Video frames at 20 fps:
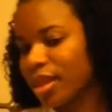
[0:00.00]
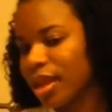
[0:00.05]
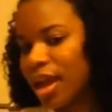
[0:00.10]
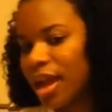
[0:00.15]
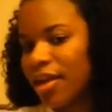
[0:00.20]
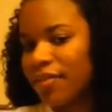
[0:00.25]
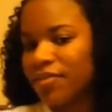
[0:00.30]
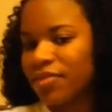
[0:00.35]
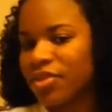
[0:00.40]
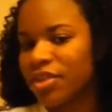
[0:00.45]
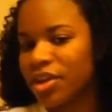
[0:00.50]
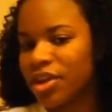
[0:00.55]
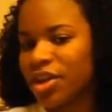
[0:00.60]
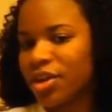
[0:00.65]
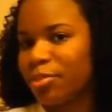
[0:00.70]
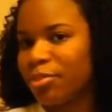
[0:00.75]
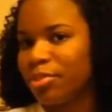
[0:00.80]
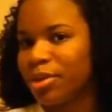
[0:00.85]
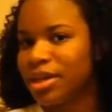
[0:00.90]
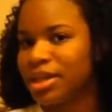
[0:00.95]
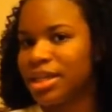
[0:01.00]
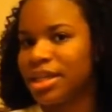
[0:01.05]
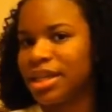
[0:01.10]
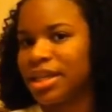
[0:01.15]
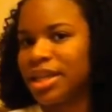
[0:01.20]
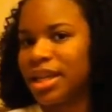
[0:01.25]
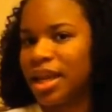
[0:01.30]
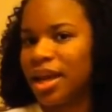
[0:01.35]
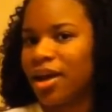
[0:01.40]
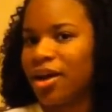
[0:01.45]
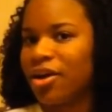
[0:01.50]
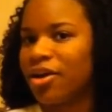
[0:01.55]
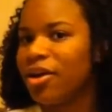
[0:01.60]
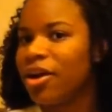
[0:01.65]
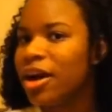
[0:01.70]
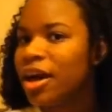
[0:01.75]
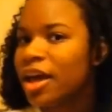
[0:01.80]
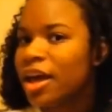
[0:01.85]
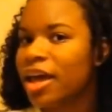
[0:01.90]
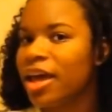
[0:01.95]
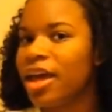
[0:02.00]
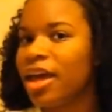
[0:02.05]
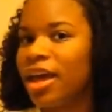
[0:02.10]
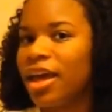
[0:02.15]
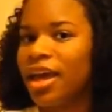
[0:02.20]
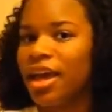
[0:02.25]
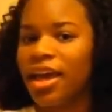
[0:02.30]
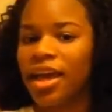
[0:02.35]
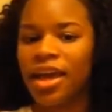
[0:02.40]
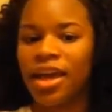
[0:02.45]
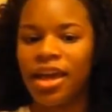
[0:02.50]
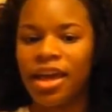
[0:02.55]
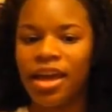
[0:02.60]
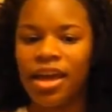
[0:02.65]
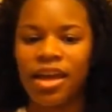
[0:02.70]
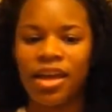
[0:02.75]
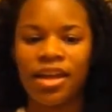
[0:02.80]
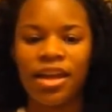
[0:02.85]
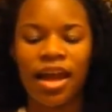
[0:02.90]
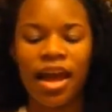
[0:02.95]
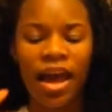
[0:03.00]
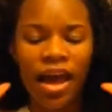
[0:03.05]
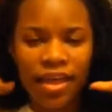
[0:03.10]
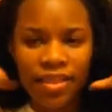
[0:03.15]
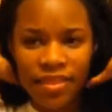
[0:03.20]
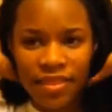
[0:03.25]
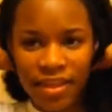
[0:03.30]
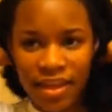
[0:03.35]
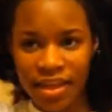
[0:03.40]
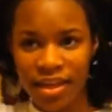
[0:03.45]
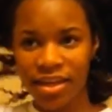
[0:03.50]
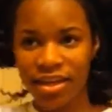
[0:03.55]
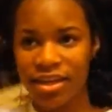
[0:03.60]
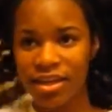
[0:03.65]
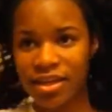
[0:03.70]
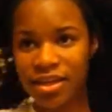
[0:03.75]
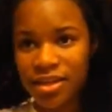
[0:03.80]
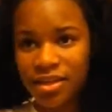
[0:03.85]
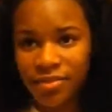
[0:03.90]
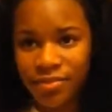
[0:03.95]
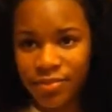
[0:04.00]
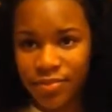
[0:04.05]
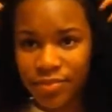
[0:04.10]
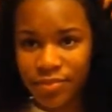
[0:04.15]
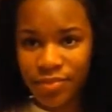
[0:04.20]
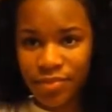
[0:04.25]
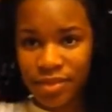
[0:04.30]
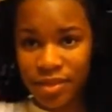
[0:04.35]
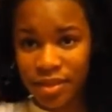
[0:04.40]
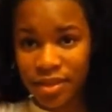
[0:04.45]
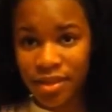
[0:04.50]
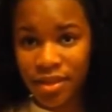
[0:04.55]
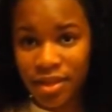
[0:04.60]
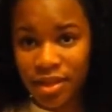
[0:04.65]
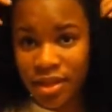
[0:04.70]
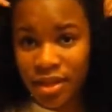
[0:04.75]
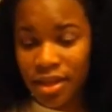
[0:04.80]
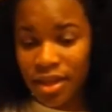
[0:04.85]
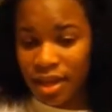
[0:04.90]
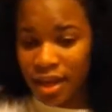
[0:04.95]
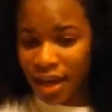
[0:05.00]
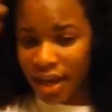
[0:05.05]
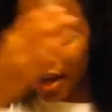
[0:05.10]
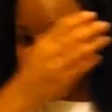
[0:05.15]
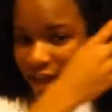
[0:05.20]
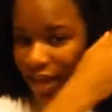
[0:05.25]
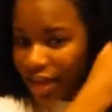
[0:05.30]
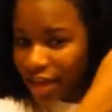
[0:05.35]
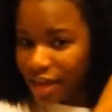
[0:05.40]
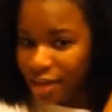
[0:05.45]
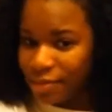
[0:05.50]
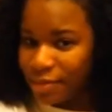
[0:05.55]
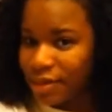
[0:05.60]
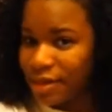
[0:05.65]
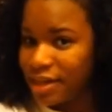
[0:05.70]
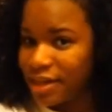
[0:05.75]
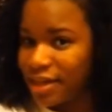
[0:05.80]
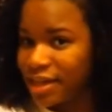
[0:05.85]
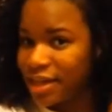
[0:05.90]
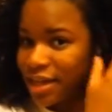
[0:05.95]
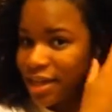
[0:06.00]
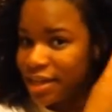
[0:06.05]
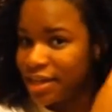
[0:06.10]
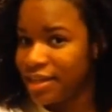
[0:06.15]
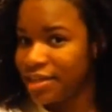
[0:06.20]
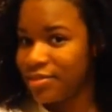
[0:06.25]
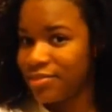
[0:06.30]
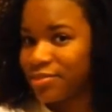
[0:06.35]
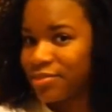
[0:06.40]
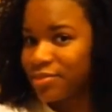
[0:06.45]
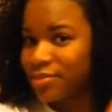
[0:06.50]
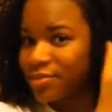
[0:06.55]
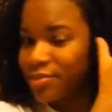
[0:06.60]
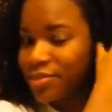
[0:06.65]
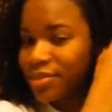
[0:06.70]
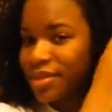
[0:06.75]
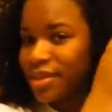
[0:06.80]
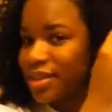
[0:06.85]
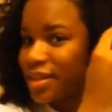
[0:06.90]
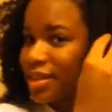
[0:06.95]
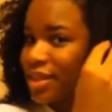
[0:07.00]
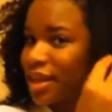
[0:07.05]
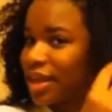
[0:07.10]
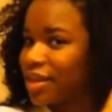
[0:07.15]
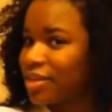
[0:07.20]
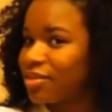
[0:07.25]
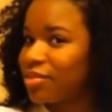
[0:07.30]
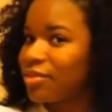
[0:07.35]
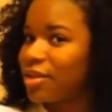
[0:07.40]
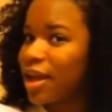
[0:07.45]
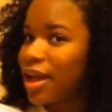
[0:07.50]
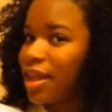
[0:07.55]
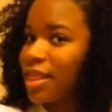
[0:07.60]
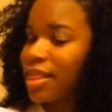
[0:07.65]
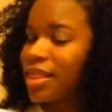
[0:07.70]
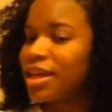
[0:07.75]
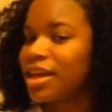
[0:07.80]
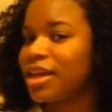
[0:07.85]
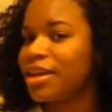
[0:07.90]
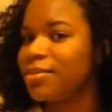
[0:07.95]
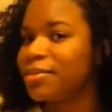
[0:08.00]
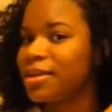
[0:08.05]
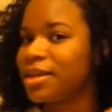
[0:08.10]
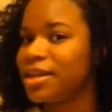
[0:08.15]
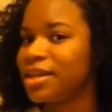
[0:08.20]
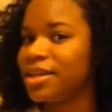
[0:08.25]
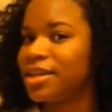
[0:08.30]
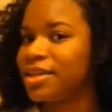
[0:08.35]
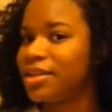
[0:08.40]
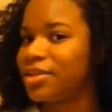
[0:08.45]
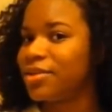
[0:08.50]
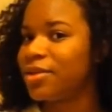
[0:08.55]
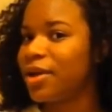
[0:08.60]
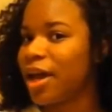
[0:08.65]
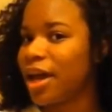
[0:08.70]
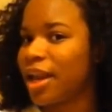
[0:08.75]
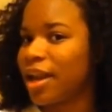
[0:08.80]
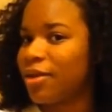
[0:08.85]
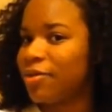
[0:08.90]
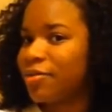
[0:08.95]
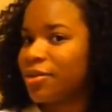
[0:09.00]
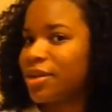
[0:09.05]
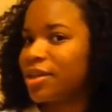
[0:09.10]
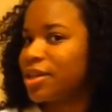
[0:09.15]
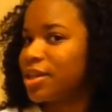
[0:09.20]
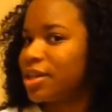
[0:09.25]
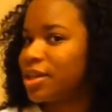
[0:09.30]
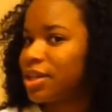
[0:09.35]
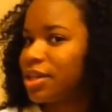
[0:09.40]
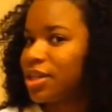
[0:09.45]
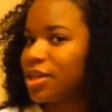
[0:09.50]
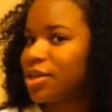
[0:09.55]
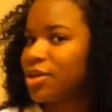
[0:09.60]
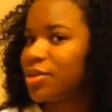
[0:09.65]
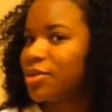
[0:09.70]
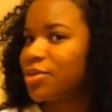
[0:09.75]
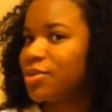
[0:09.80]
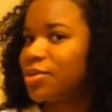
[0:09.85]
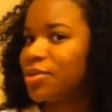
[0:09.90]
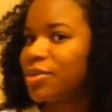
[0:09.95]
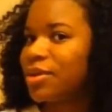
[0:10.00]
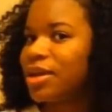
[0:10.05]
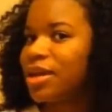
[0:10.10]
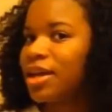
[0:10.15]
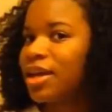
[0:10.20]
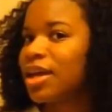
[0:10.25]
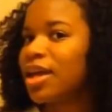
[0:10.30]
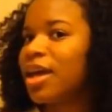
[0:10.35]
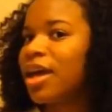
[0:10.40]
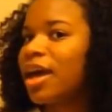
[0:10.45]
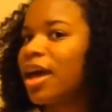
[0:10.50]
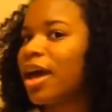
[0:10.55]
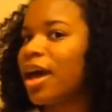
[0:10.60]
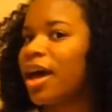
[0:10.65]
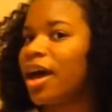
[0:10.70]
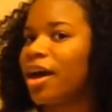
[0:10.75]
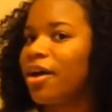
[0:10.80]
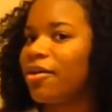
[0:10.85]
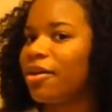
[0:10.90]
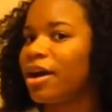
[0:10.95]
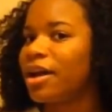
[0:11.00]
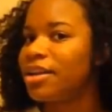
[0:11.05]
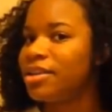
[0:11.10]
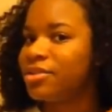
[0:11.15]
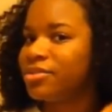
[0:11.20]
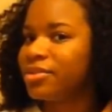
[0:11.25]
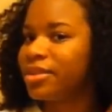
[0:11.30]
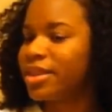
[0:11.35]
after brushing it out. And I think I am gonna cut it. That's what I think I'm gonna do, and I want to show how I do